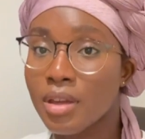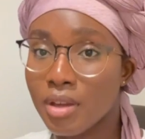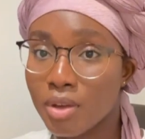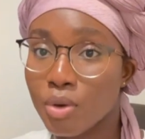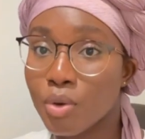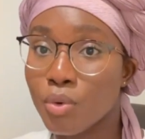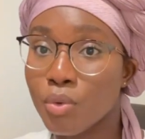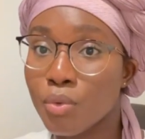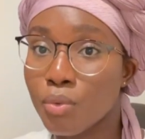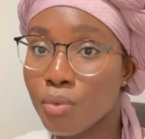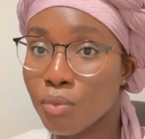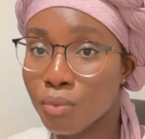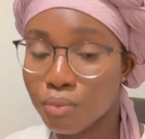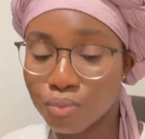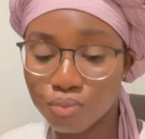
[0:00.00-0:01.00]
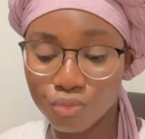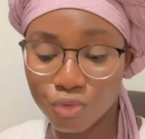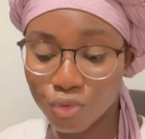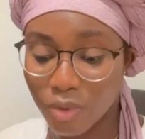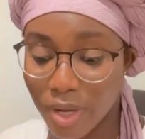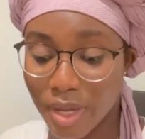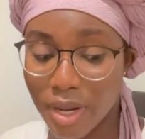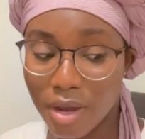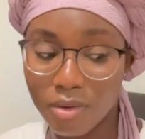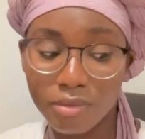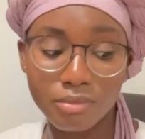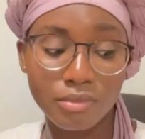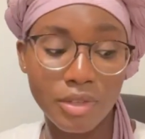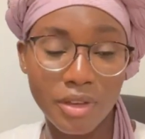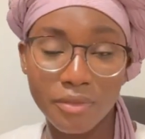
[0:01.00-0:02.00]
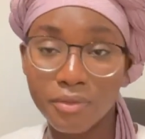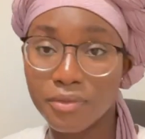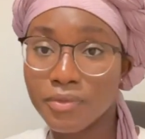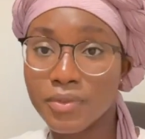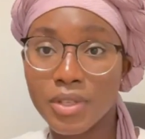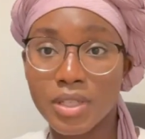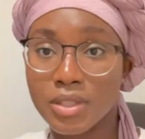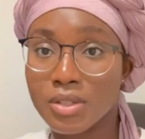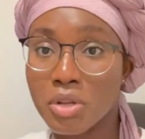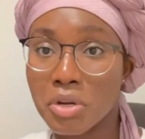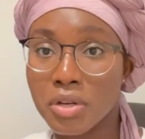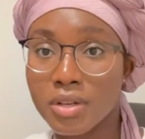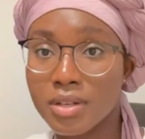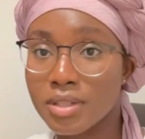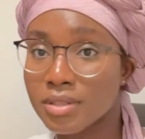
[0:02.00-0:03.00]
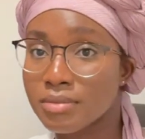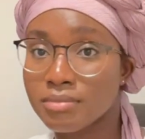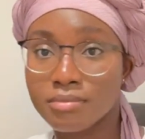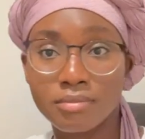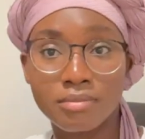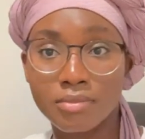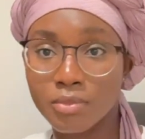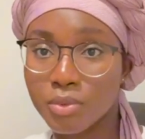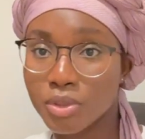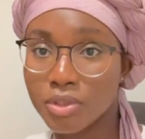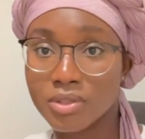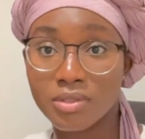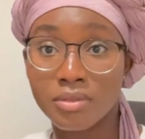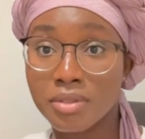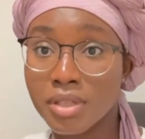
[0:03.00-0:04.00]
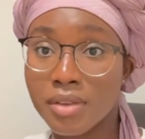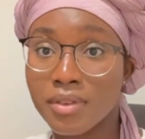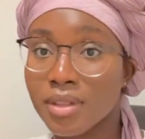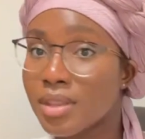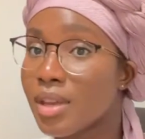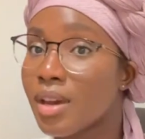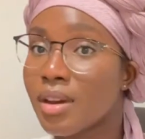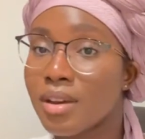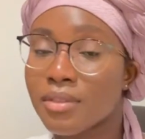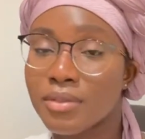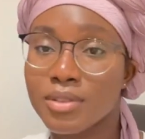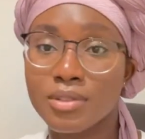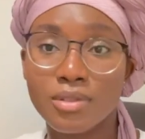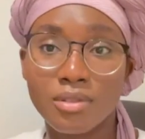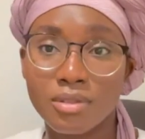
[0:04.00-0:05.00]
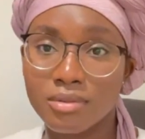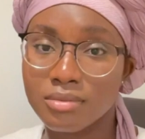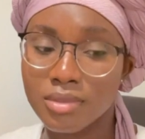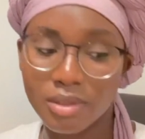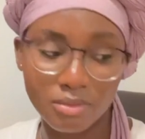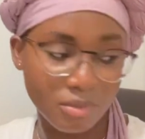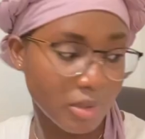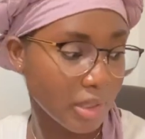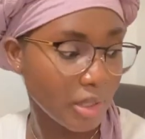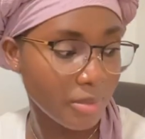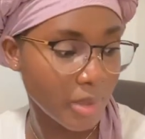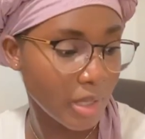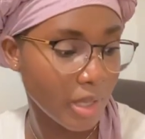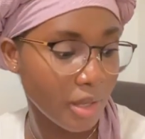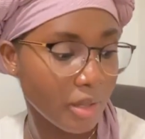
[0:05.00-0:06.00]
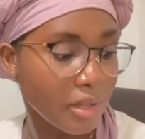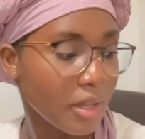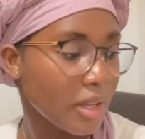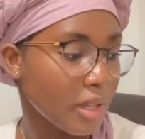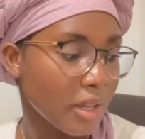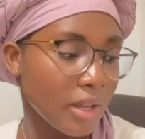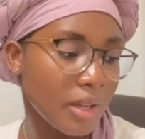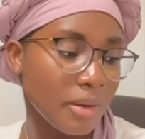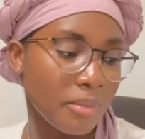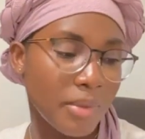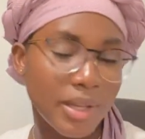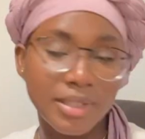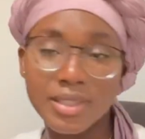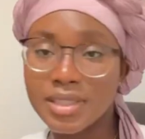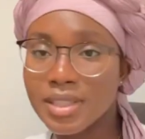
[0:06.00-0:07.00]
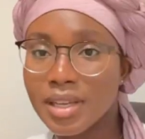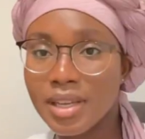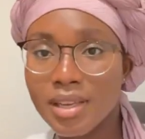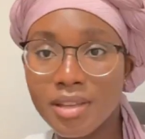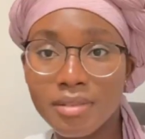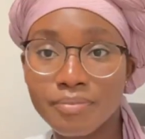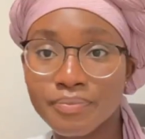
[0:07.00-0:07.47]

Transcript: go try it out. If it's not good, we're just gonna leave it there. If it's good, then we're keeping it. But today